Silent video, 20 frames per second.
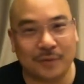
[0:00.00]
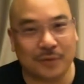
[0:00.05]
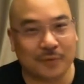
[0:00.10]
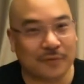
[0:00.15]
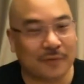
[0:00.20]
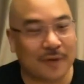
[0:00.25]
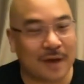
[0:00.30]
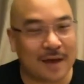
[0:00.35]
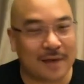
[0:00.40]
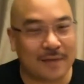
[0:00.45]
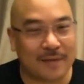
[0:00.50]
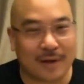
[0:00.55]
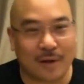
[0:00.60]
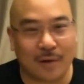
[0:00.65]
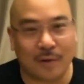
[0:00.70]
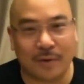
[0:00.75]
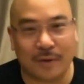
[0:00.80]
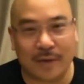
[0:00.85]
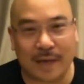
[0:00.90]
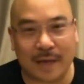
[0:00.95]
a
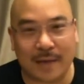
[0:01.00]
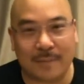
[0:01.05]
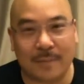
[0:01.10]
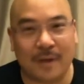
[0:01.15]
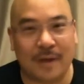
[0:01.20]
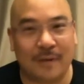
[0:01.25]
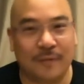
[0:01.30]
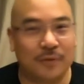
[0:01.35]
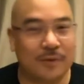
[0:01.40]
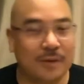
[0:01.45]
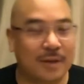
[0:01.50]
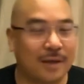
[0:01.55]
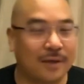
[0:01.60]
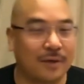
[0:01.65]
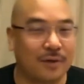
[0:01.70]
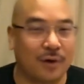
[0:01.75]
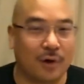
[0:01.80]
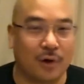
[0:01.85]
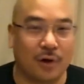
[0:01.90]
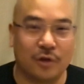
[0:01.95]
5-hour nap, after that
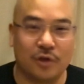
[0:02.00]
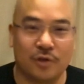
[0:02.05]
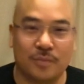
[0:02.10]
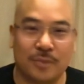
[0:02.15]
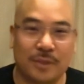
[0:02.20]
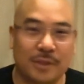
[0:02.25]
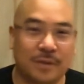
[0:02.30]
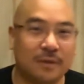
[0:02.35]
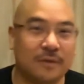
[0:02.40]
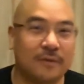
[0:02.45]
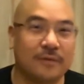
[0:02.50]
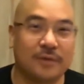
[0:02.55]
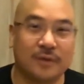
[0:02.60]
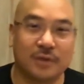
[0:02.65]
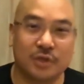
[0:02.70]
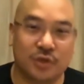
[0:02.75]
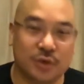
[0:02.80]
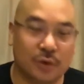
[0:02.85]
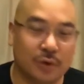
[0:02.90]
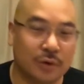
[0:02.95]
large meal of
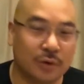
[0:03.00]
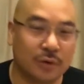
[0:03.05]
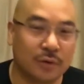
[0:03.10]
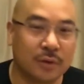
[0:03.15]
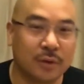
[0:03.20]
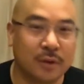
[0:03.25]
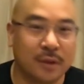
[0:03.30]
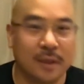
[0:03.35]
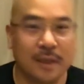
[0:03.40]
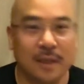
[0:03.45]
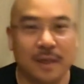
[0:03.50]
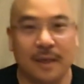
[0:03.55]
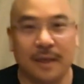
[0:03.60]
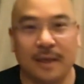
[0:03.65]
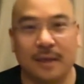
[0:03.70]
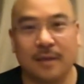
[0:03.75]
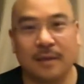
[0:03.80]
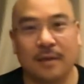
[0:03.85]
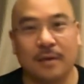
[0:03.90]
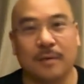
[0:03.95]
lechon
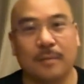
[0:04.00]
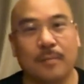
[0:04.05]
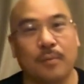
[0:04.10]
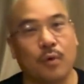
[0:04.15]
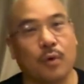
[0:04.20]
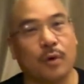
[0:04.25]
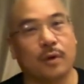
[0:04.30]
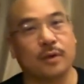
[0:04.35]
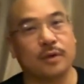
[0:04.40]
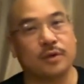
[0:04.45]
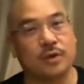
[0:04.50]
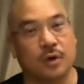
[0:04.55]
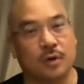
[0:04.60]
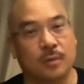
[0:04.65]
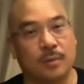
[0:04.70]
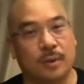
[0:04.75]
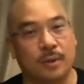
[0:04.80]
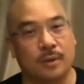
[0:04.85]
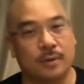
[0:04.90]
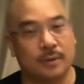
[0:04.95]
and pork
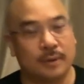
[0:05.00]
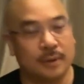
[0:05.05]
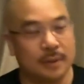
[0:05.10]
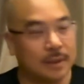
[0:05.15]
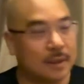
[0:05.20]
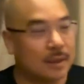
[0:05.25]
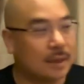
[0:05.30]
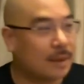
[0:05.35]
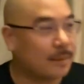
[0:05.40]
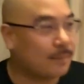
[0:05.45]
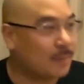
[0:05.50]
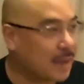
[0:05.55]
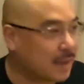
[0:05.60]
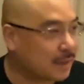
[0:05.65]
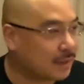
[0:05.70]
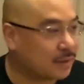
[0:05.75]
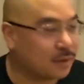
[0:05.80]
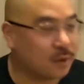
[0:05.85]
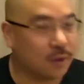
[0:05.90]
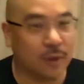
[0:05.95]
adobo, I'm back
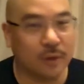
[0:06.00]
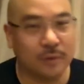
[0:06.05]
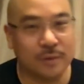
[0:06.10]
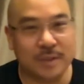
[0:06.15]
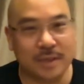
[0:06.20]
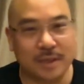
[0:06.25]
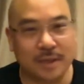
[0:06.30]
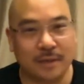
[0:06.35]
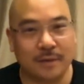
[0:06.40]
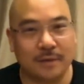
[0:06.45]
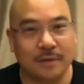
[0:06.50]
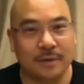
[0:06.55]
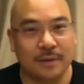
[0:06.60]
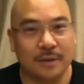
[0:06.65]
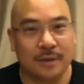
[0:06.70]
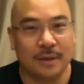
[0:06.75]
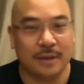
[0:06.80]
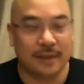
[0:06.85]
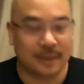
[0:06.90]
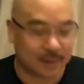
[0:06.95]
at the hotel,
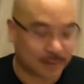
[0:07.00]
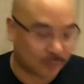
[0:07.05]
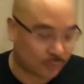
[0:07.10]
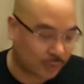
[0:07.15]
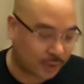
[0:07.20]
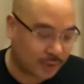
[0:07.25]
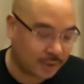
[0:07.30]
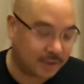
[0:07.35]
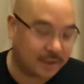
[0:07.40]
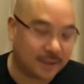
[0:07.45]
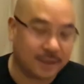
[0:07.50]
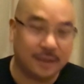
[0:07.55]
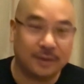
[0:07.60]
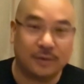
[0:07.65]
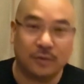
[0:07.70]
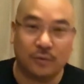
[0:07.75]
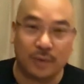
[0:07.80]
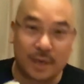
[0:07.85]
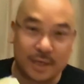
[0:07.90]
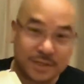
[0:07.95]
and I'm ready to eat the
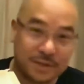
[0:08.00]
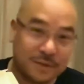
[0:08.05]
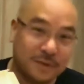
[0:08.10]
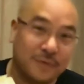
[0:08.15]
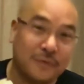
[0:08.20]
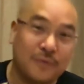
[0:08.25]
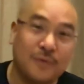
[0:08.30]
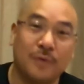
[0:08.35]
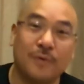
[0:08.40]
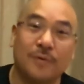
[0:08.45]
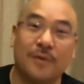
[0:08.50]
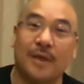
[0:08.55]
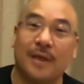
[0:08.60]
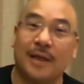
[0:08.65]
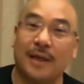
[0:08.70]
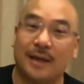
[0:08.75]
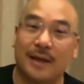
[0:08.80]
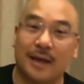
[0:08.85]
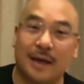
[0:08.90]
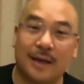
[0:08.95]
rest of the food that I
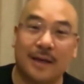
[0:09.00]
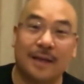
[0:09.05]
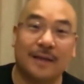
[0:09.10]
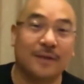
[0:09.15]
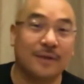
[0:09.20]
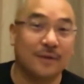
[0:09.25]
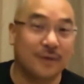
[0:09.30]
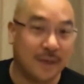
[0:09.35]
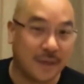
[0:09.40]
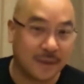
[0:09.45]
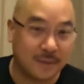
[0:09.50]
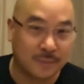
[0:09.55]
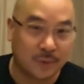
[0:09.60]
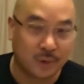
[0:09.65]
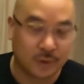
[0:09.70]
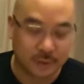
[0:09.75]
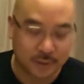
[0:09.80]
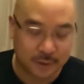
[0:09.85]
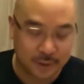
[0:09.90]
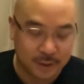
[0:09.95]
got at the
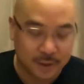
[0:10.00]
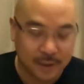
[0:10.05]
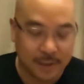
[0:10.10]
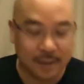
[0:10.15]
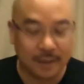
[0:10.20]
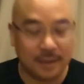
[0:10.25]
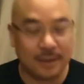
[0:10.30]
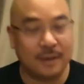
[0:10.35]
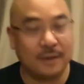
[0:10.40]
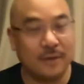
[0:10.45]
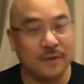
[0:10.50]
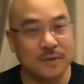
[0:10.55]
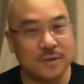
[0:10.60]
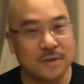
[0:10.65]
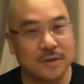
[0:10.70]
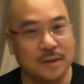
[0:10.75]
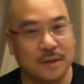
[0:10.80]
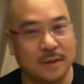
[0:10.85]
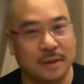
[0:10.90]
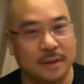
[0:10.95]
Landmark. And here's
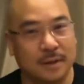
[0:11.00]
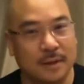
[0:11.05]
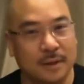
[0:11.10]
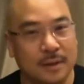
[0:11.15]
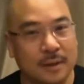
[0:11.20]
the